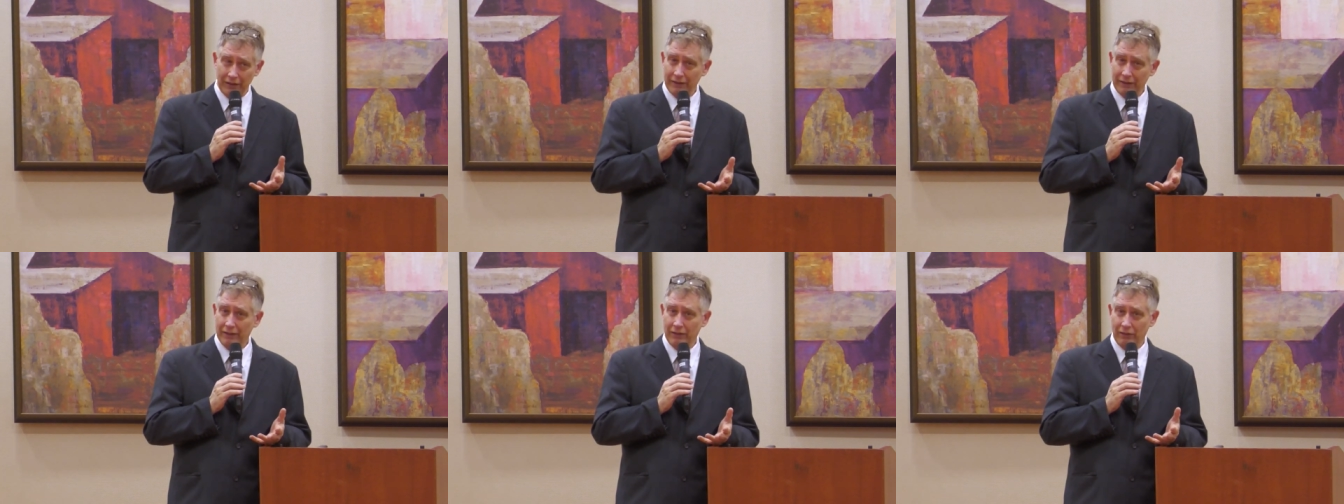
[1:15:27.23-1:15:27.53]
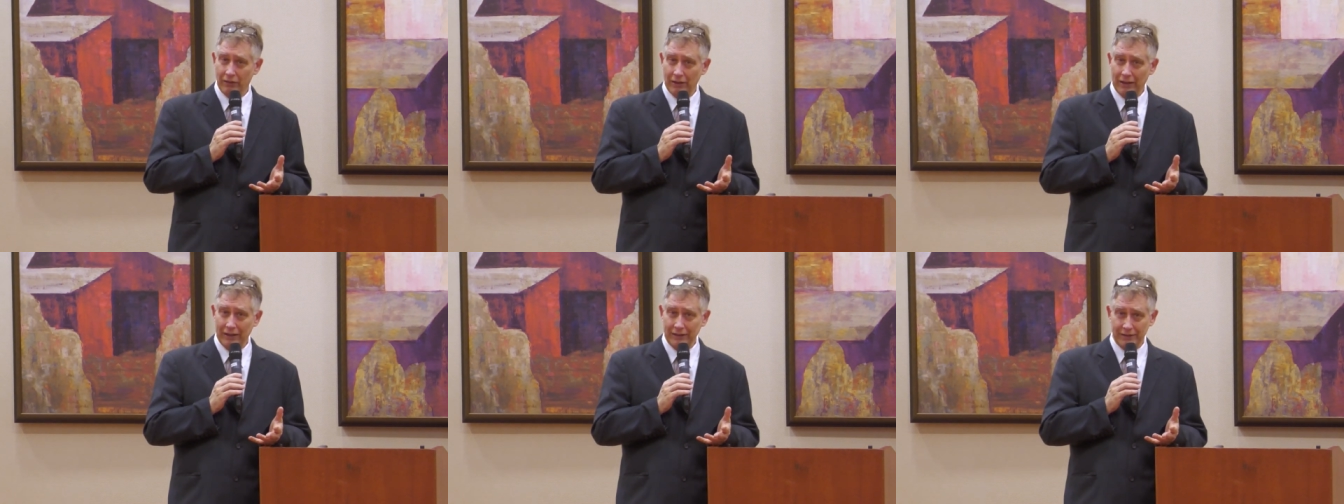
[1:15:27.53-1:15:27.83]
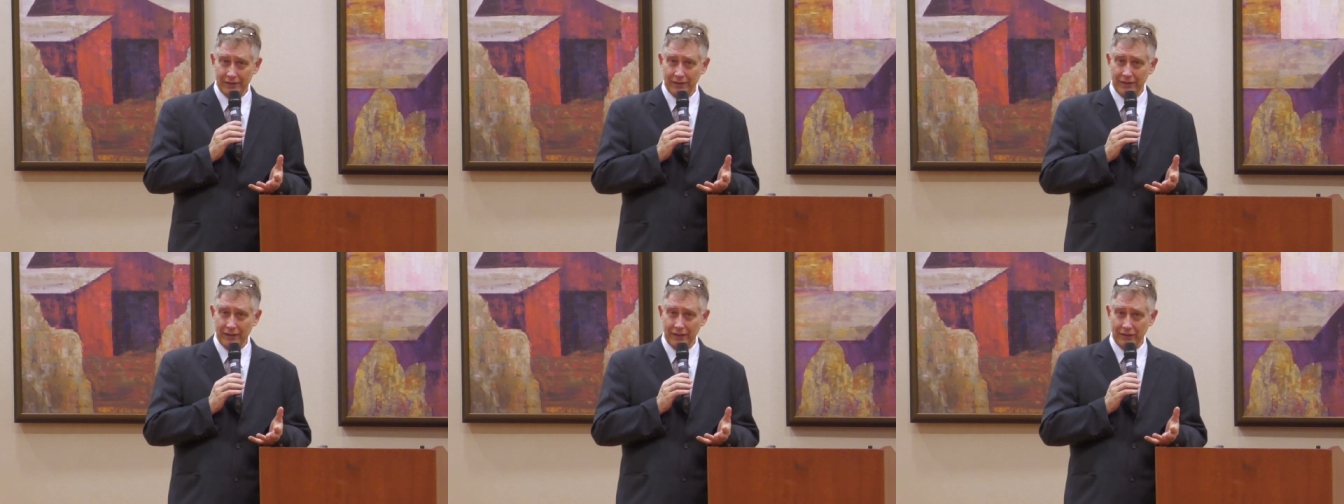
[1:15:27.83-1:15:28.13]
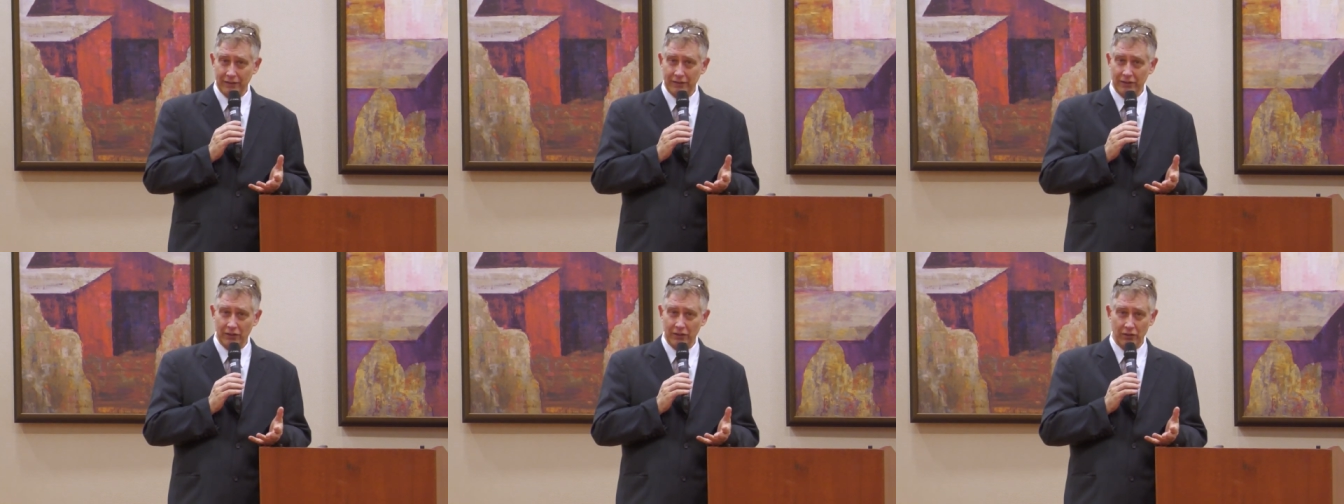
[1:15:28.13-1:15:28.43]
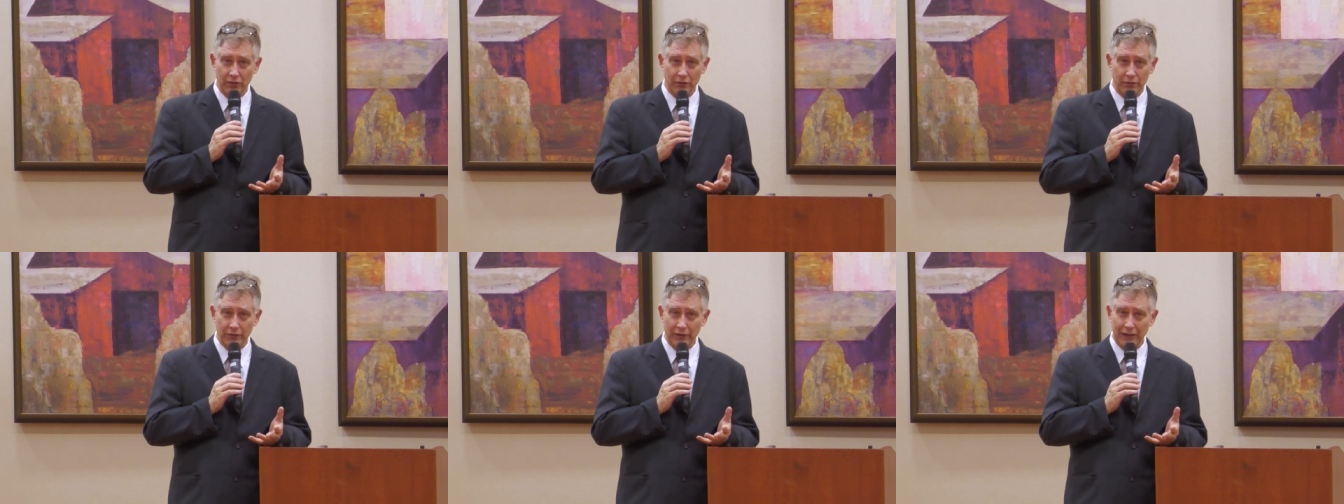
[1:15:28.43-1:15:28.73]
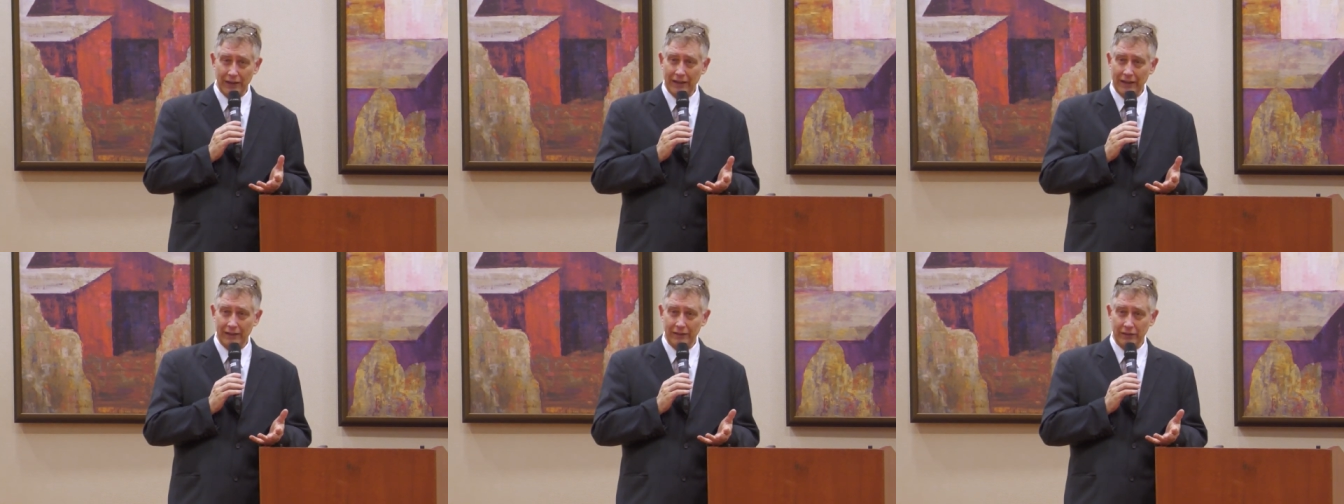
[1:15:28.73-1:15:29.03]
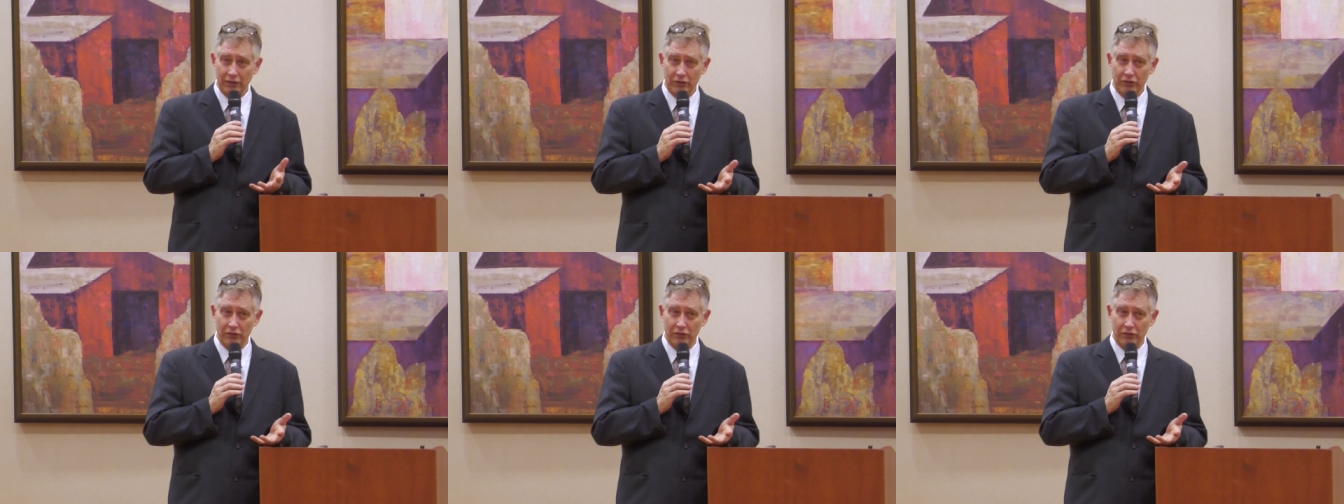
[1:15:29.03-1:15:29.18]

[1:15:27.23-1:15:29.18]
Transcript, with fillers: there are lots of things to do for that.